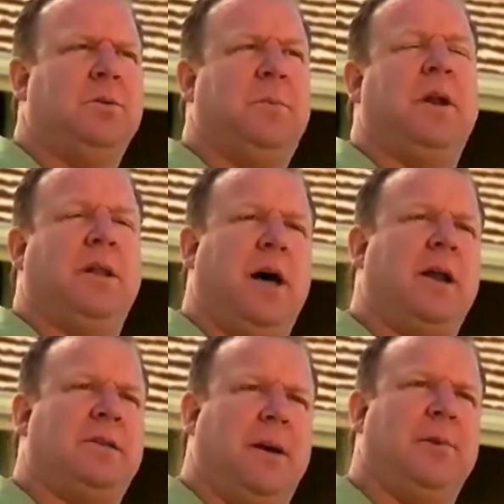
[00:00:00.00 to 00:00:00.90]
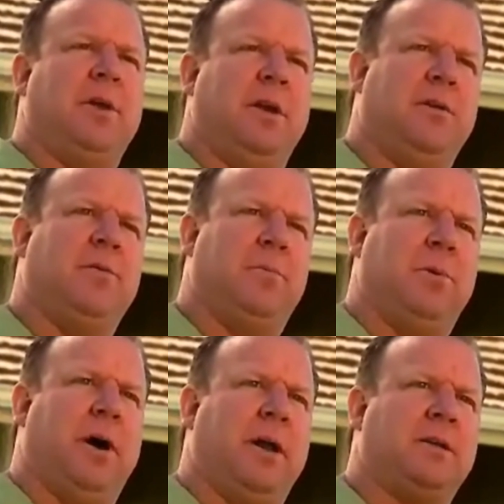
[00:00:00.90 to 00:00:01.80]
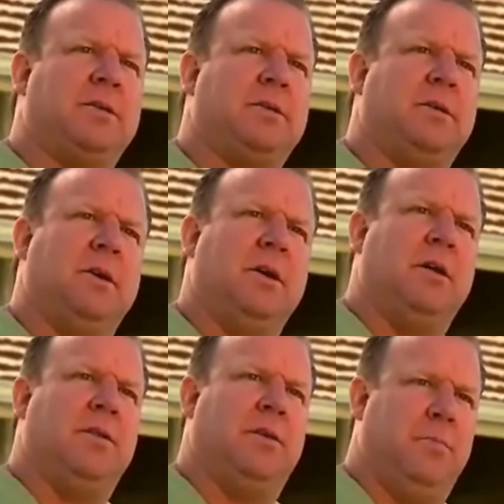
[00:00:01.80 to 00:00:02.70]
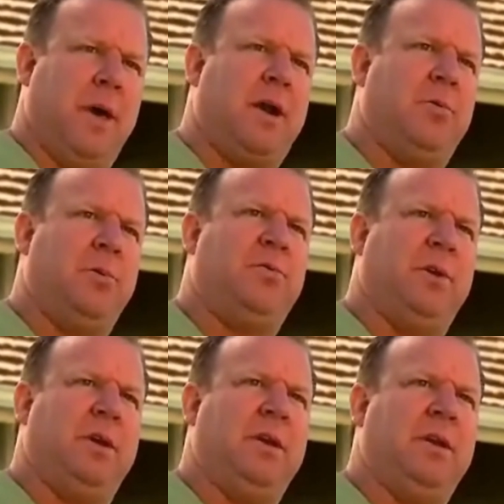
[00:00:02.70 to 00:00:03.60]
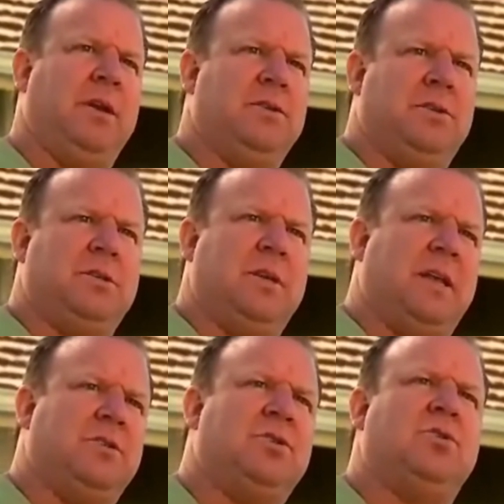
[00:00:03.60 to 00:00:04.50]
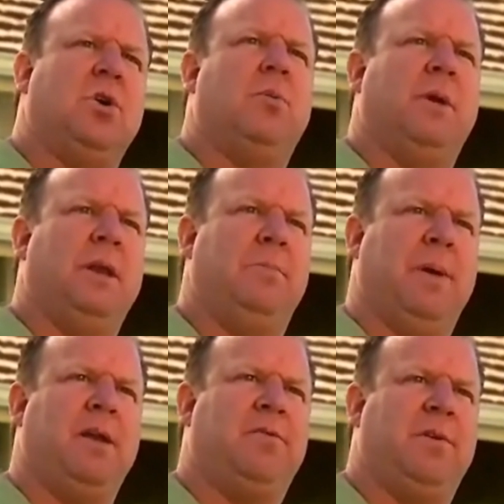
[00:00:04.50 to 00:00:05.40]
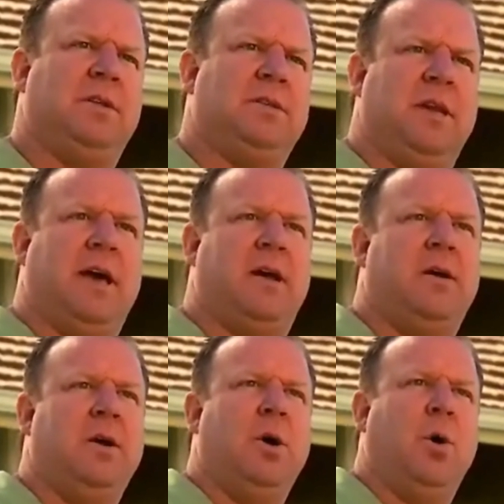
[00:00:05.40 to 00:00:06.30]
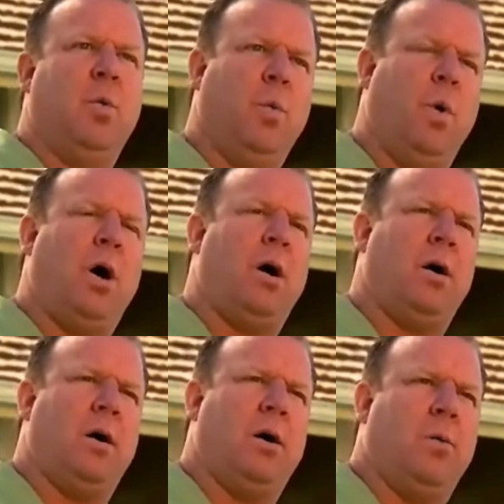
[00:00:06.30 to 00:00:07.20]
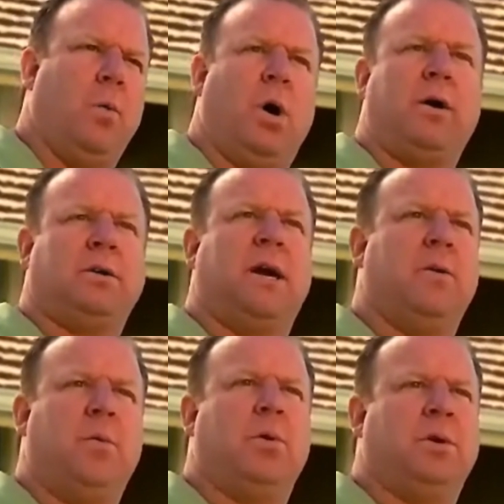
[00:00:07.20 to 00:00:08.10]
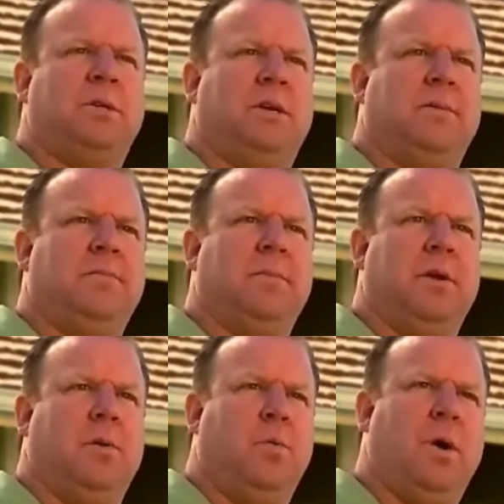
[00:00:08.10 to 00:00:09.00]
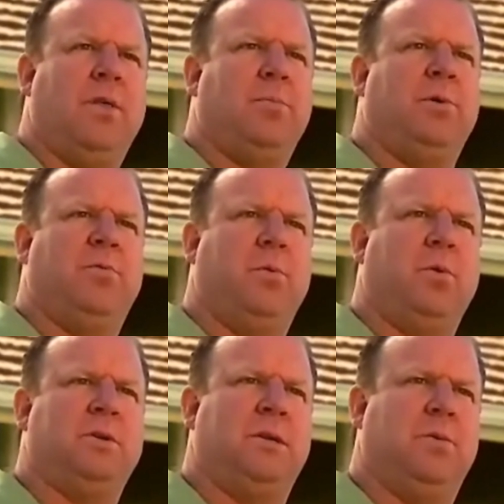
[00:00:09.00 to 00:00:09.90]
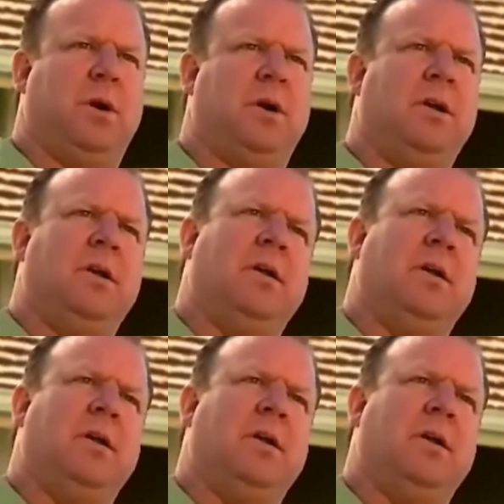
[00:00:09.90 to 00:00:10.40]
We spent a lot of time looking at different products. The metal roofing just had so many benefits. It had a watertight warranty, a weatherproof warranty where